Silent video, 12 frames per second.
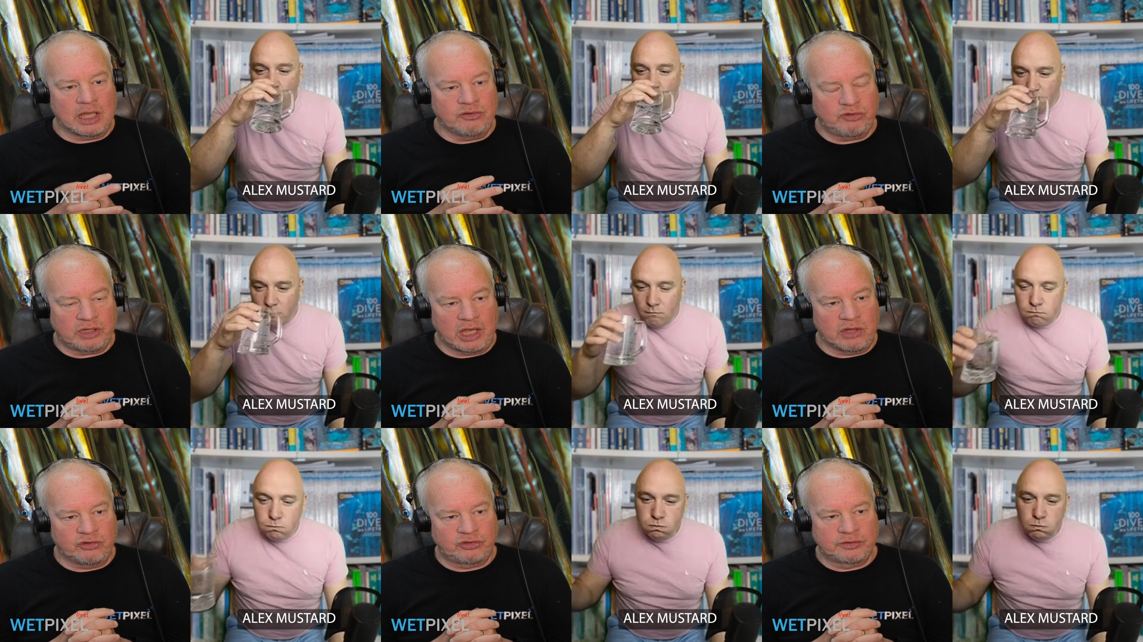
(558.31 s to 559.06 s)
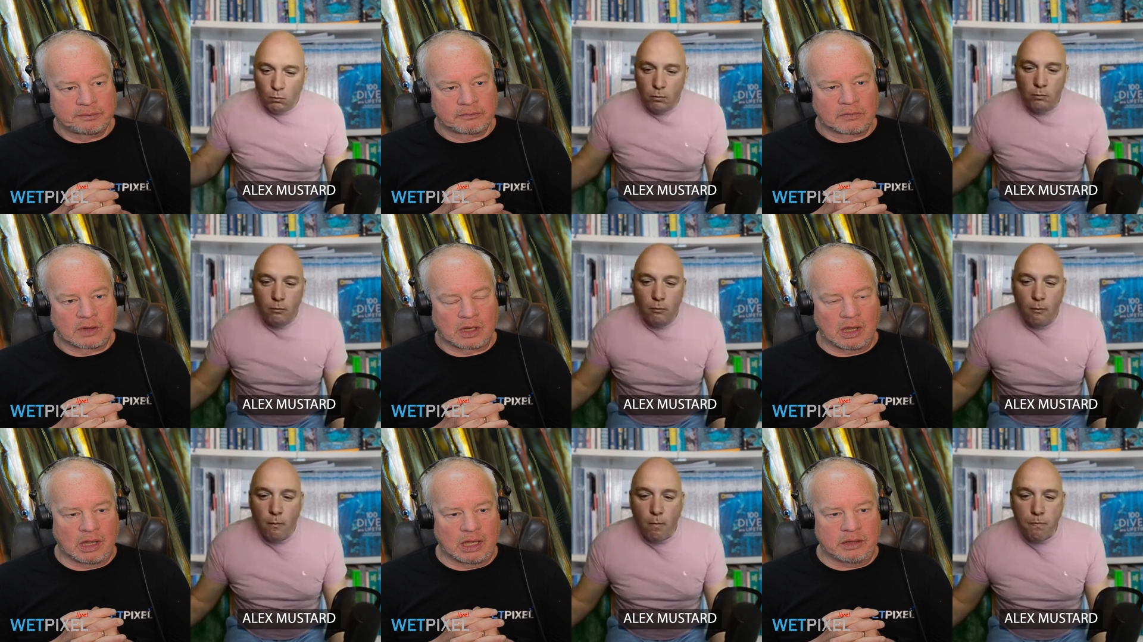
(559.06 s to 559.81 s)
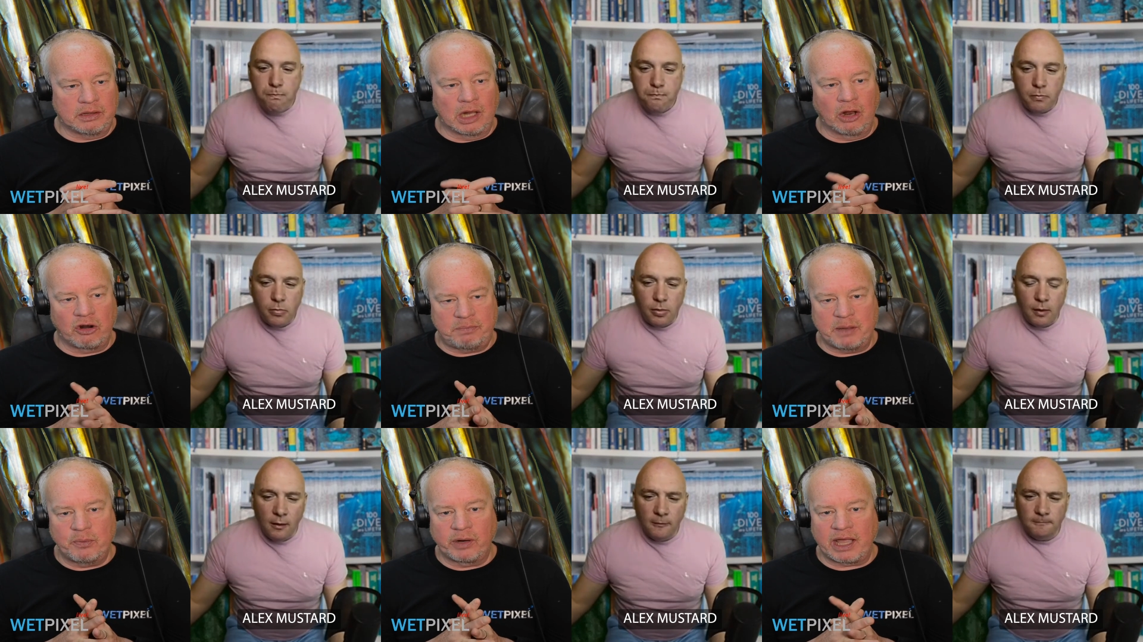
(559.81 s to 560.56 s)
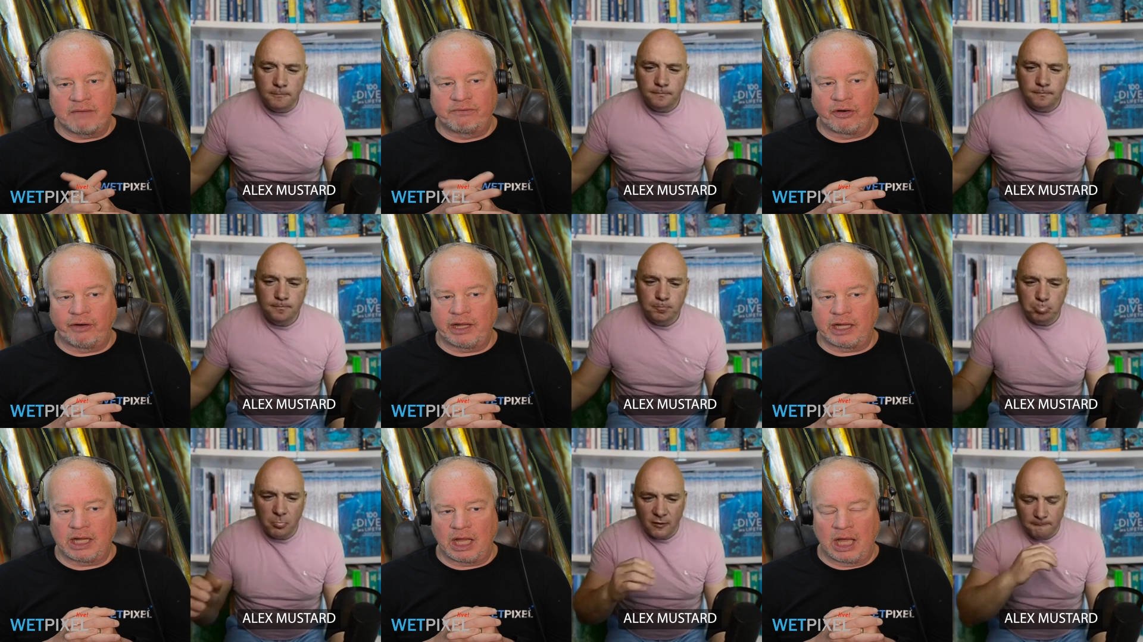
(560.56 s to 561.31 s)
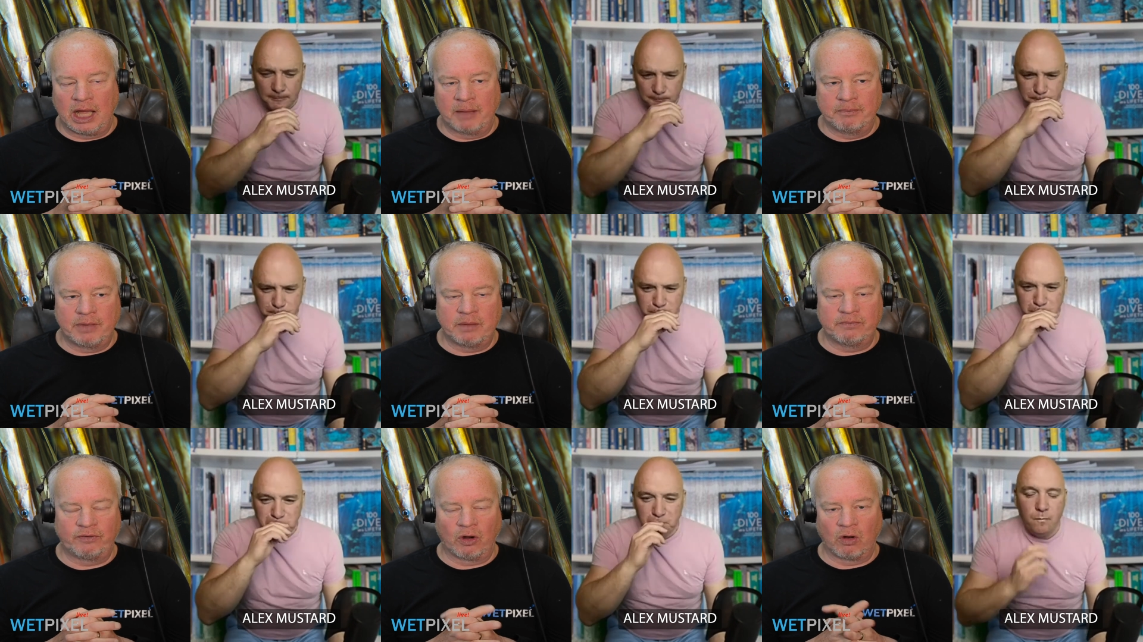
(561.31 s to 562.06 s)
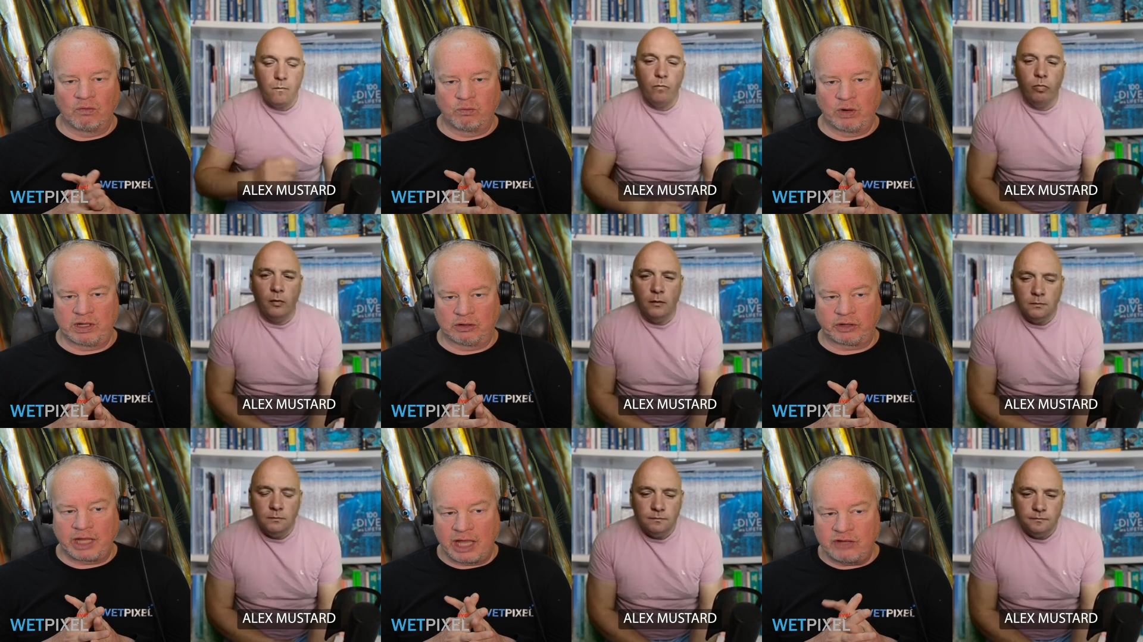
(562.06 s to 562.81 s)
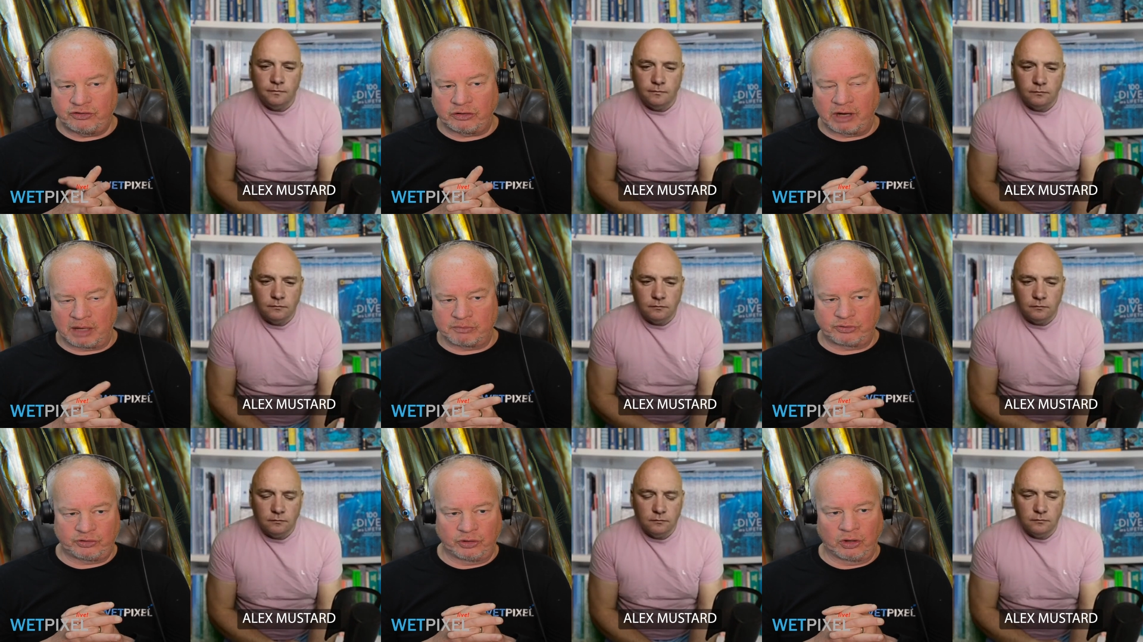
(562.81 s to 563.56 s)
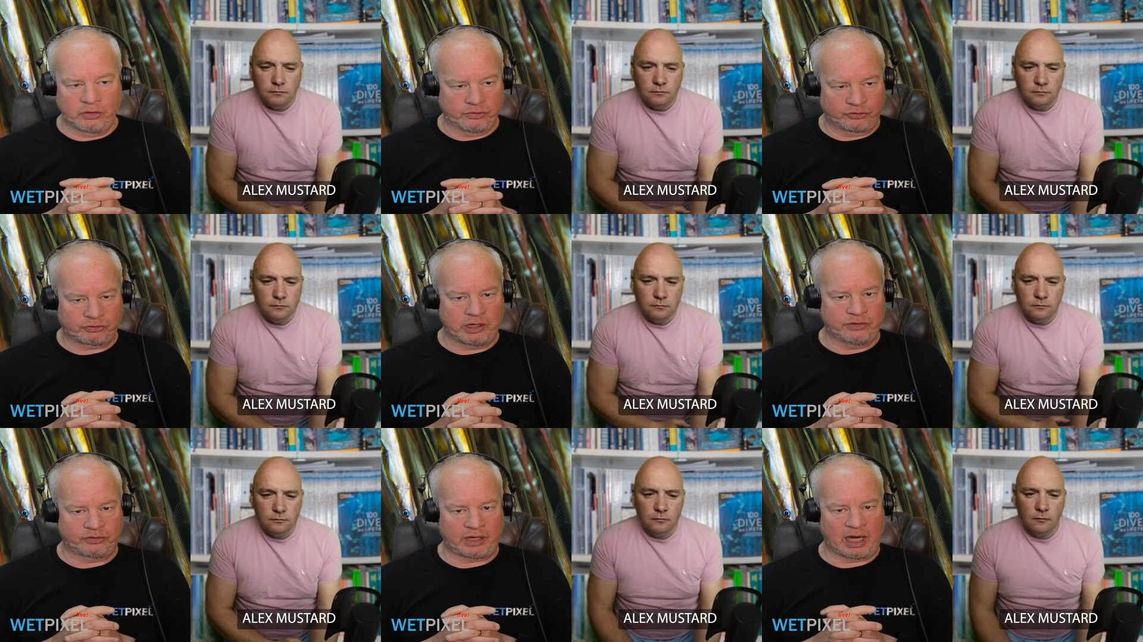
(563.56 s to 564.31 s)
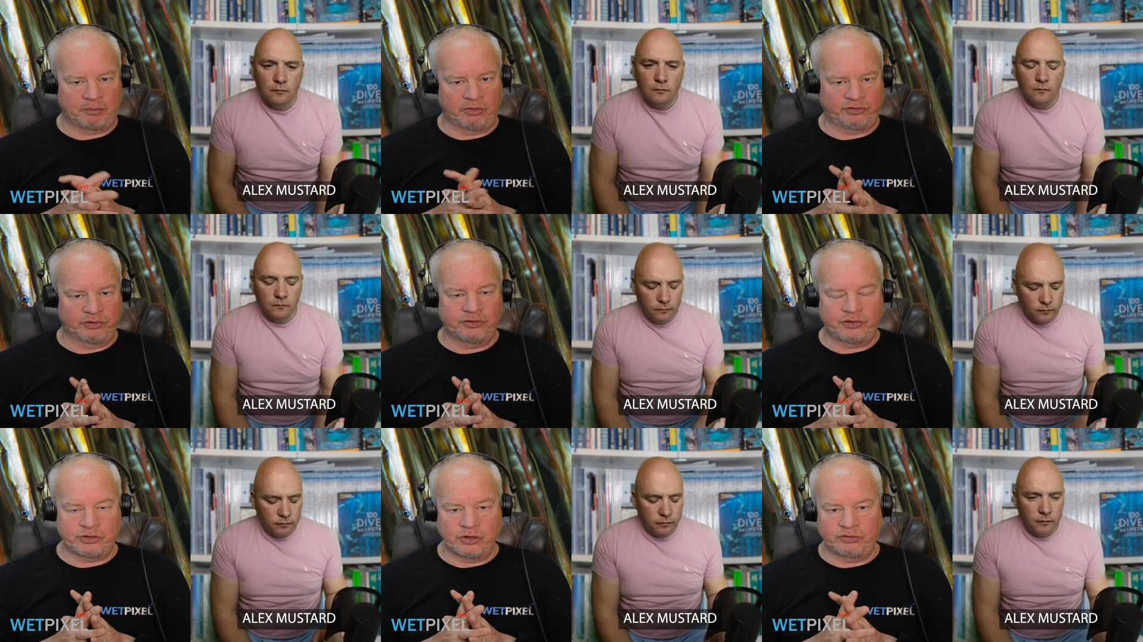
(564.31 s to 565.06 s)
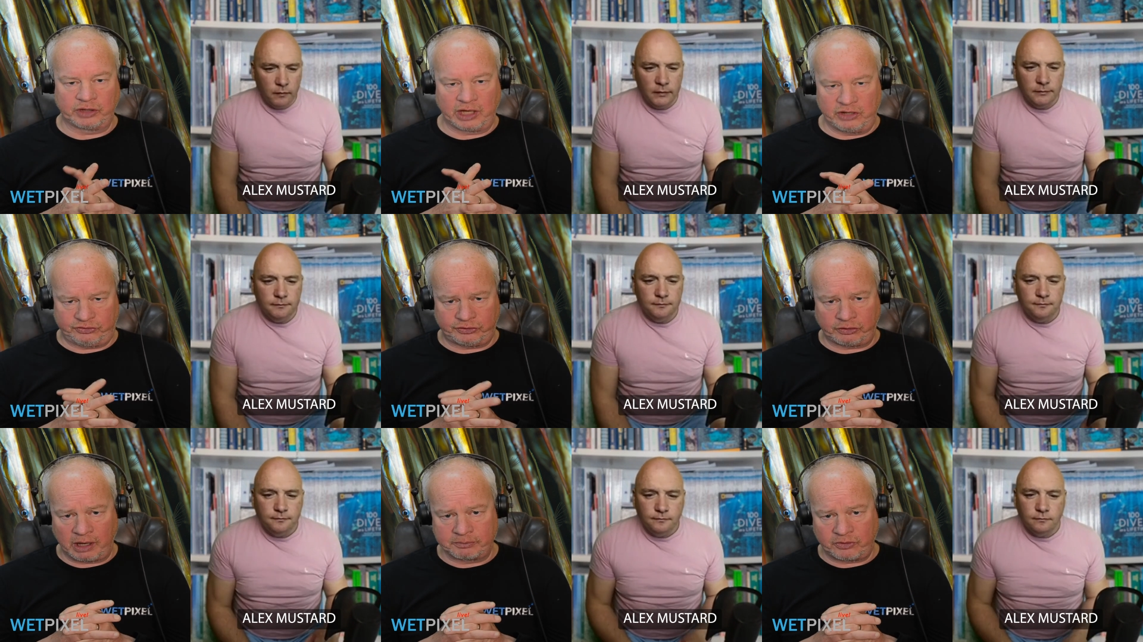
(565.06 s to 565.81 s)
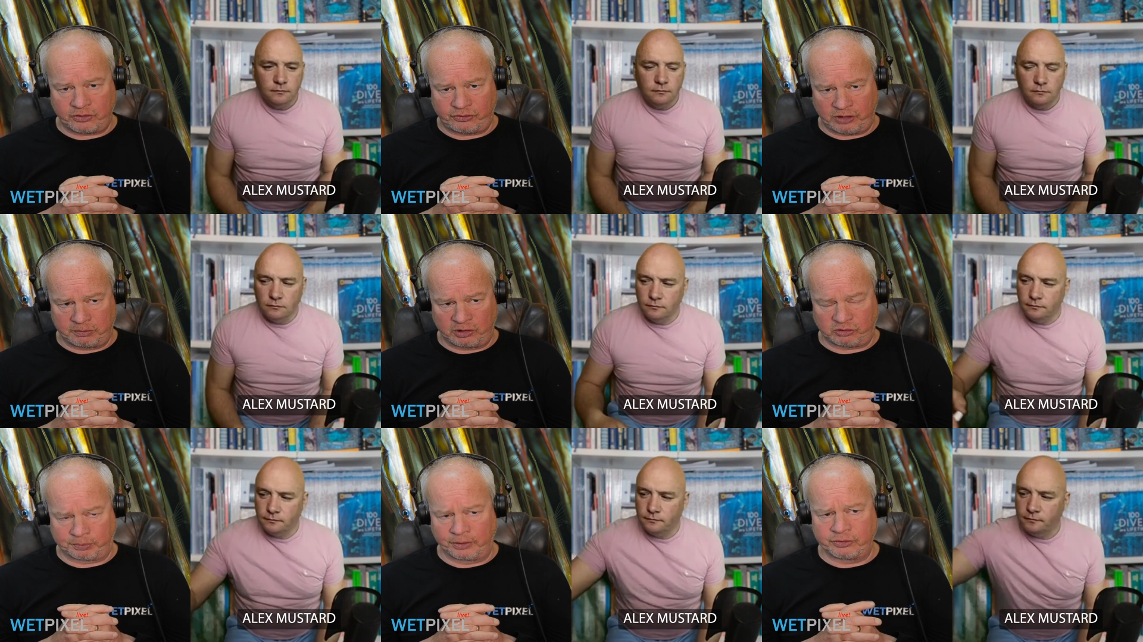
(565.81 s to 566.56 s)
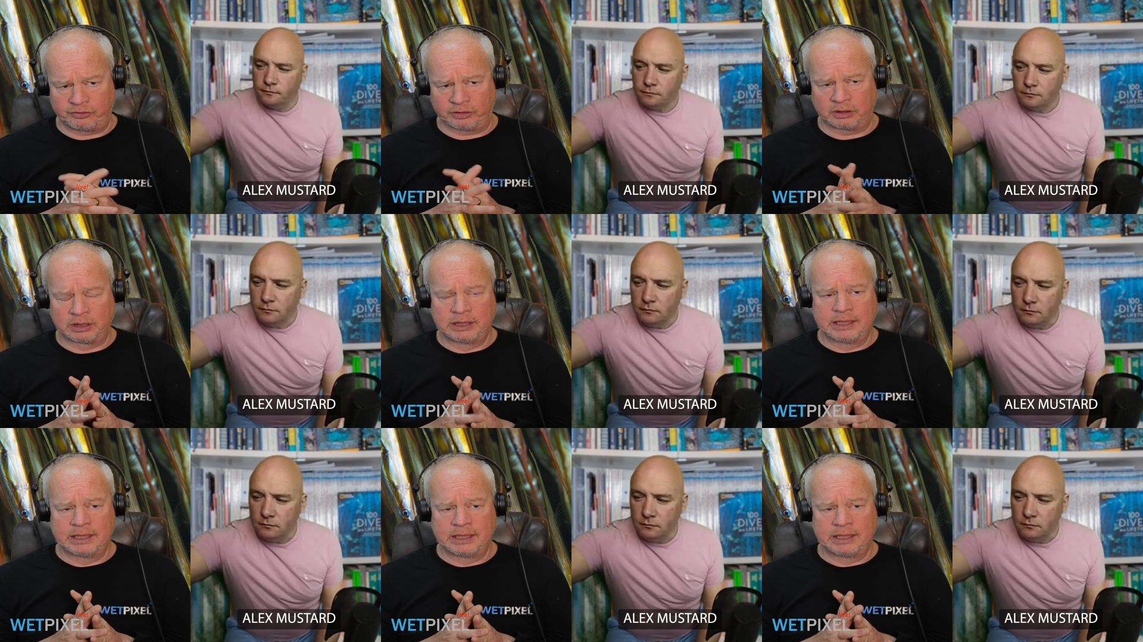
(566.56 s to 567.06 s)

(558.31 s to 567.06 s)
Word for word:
Speaker 1: is is a lot of people get very um, involved with looking at histograms on screens of cameras and using a histogram to determine exposure.